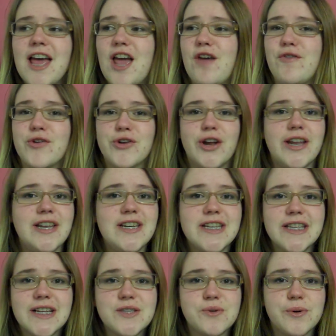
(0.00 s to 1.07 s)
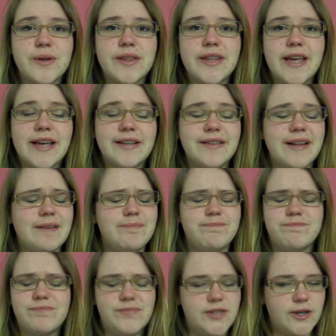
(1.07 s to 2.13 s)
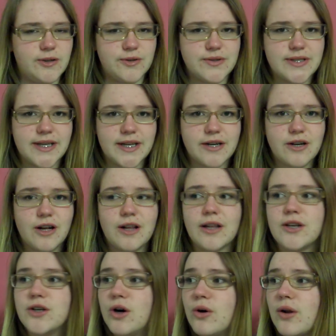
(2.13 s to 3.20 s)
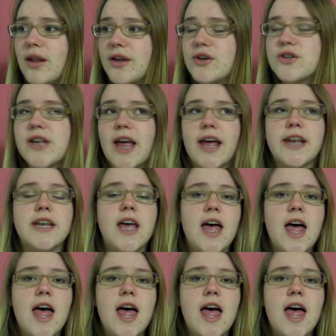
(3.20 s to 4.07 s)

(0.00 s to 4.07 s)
If you're not into that sort of thing, then don't go see it at all. I totally understand.